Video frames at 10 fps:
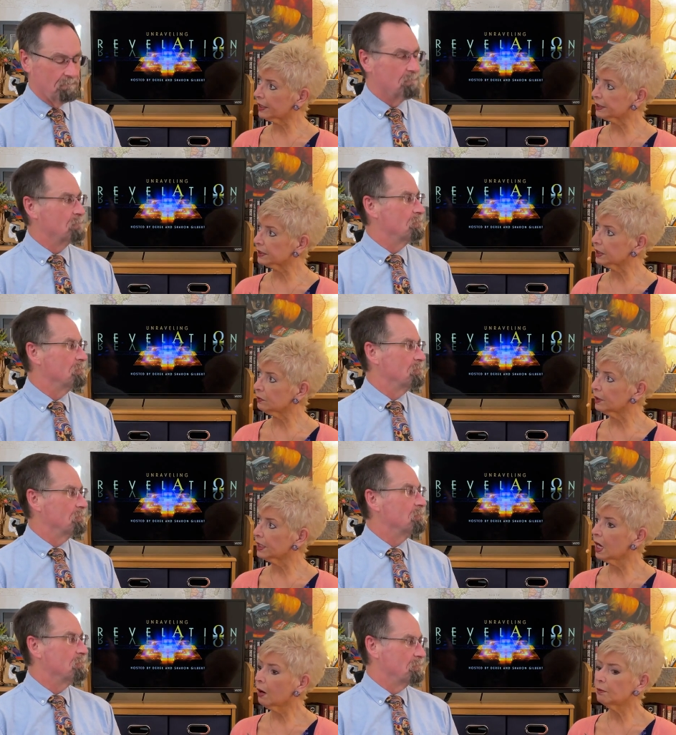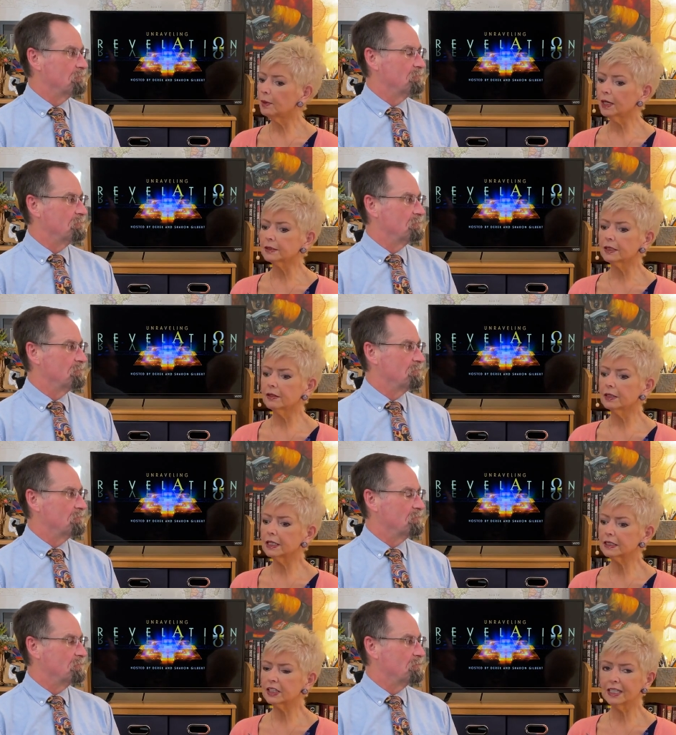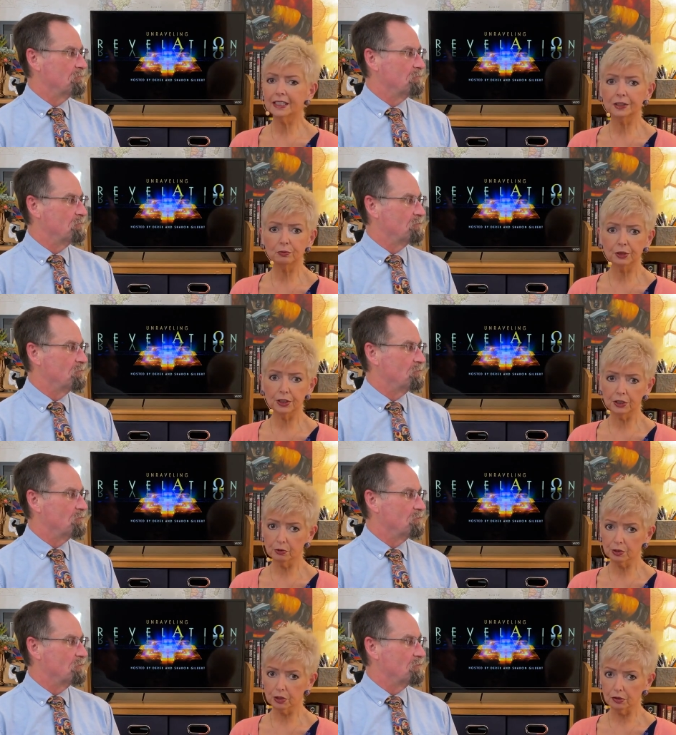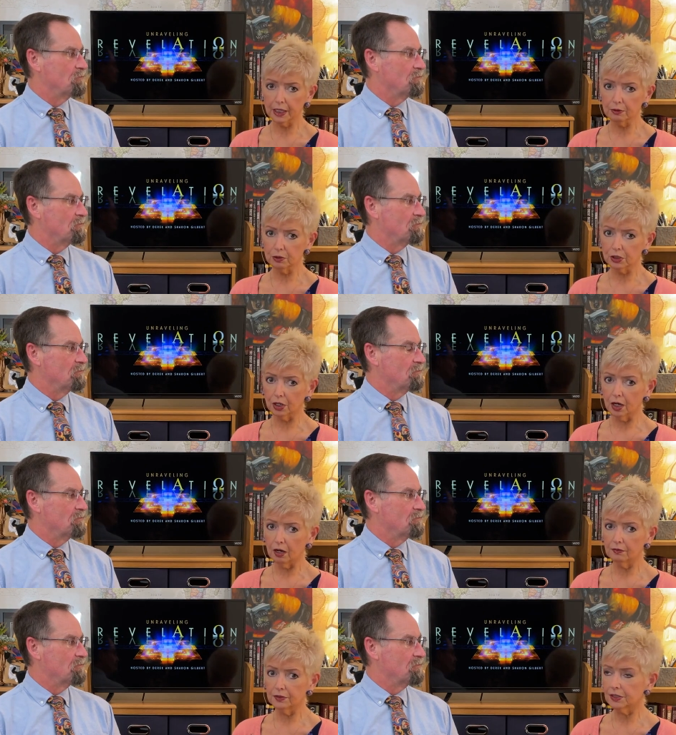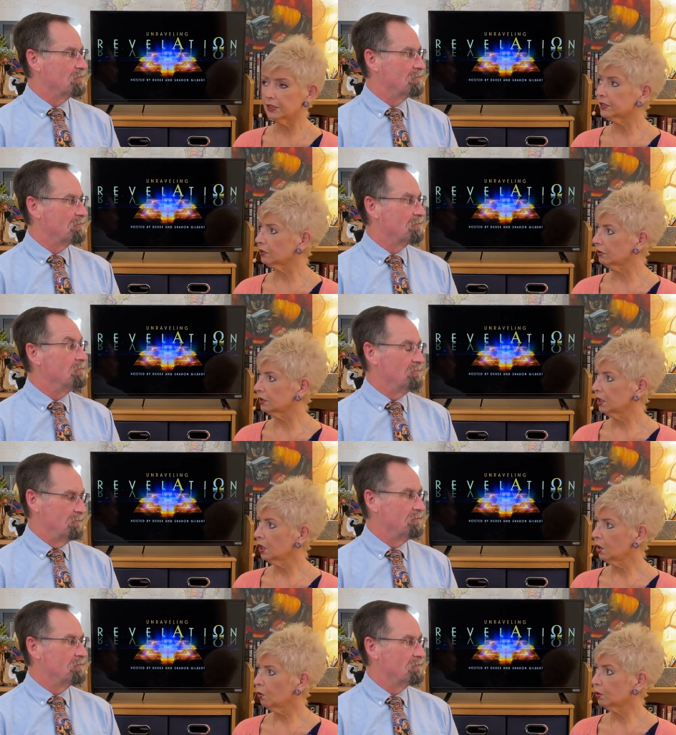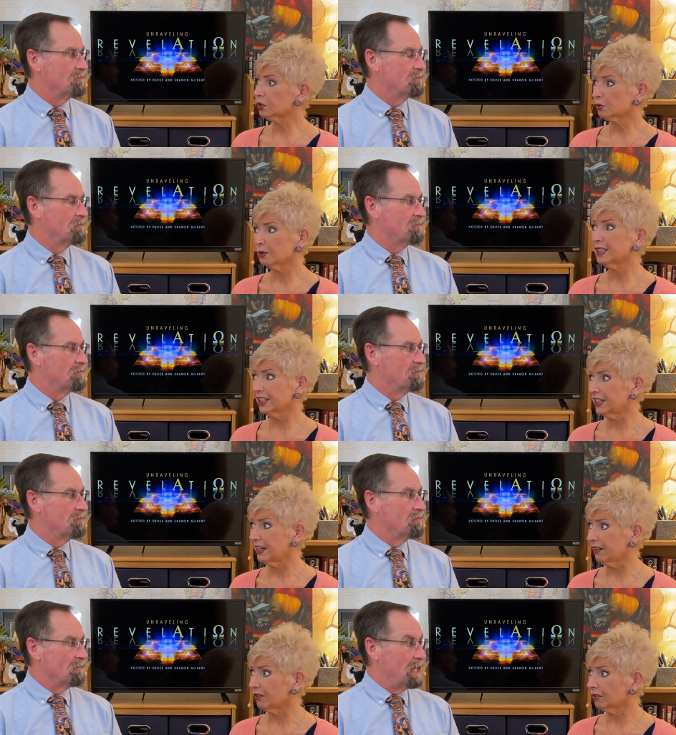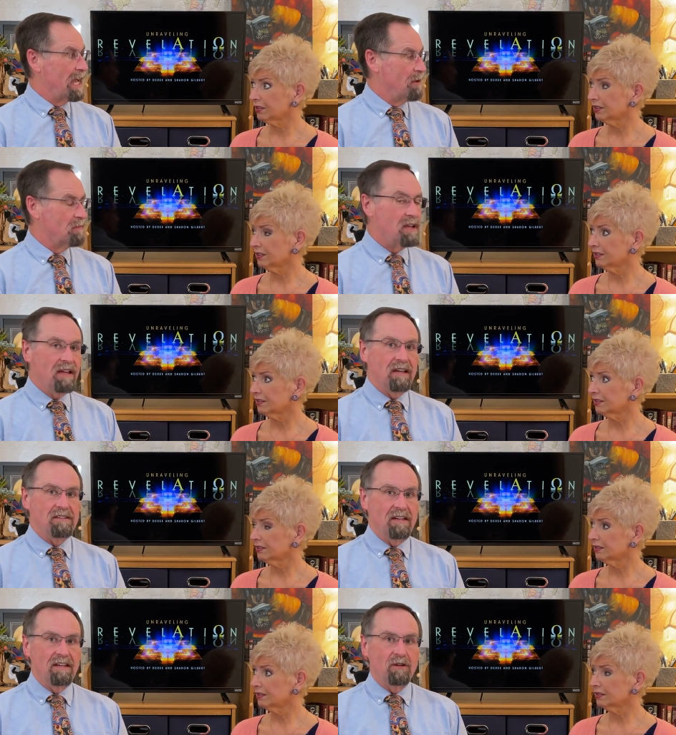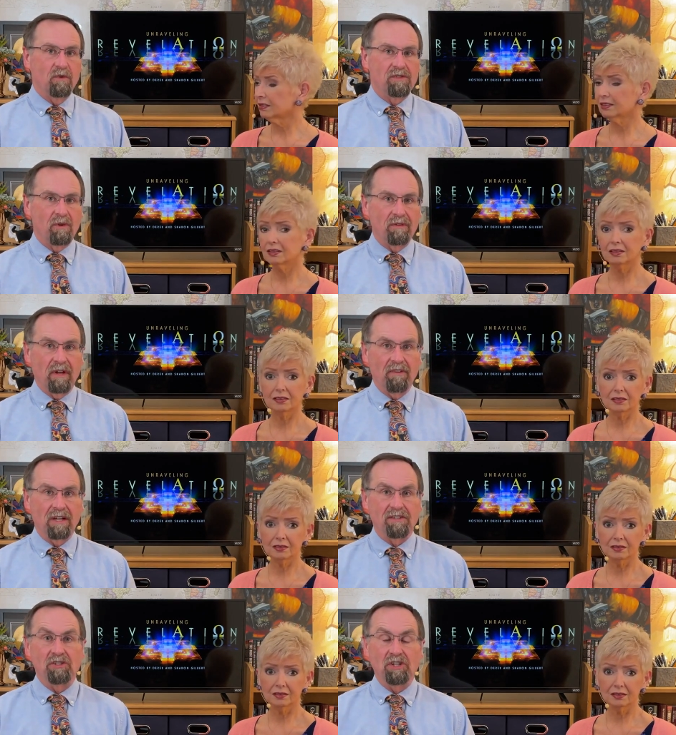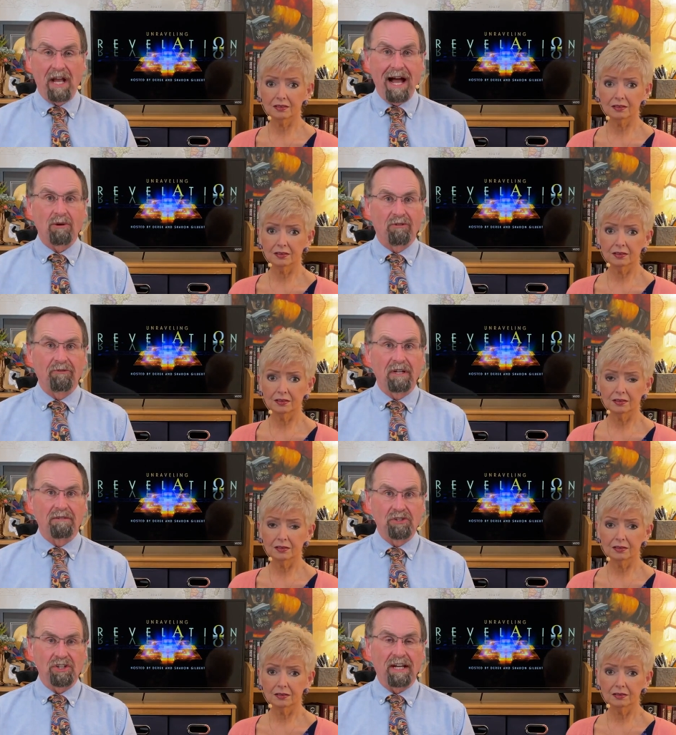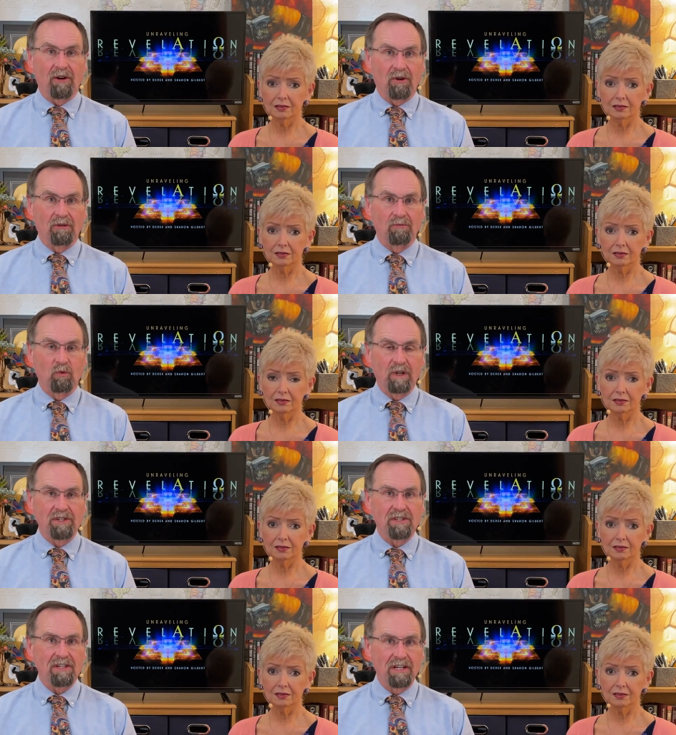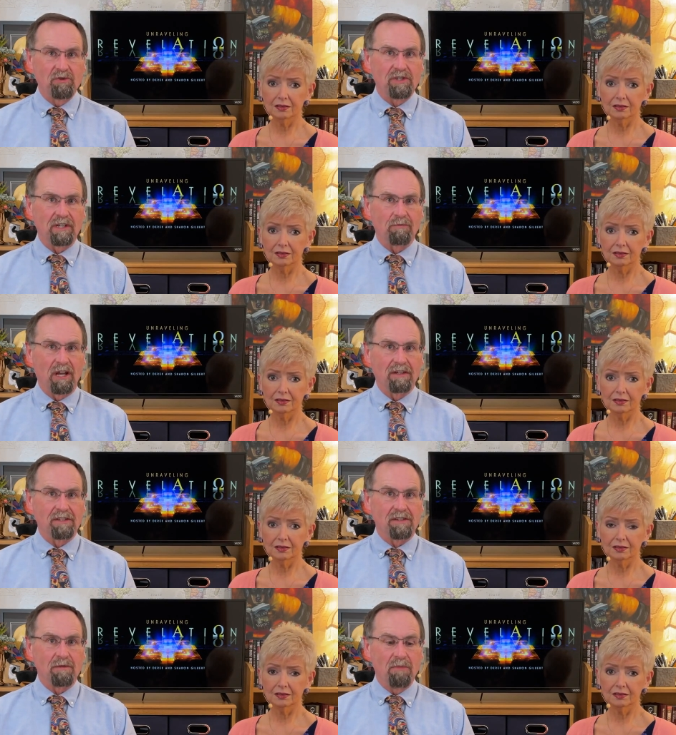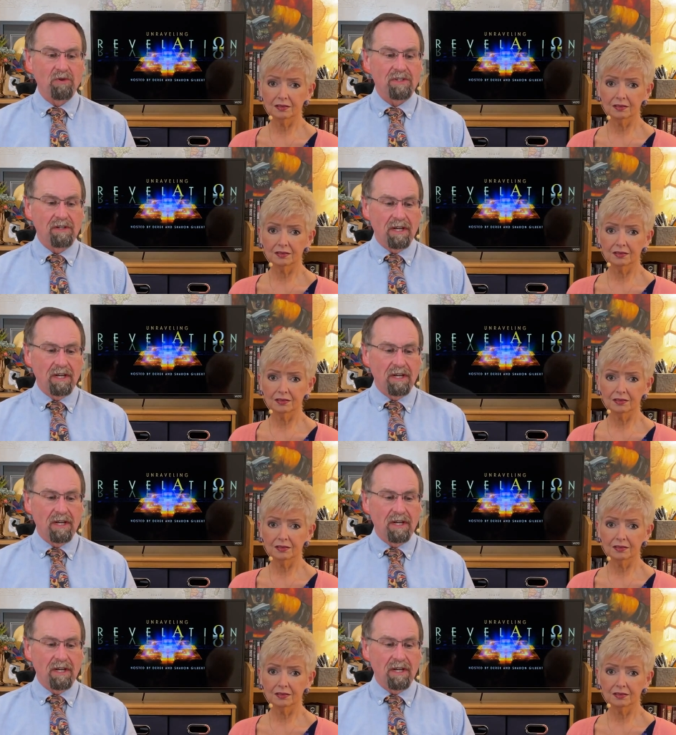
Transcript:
Speaker 1: it a little bit, but it's hidden within the original language of Ezekiel mm-hmm. what's really there.
Speaker 2: Yeah. Ezekiel was sort of giving us a geography of Sheol, which is interesting because it's the most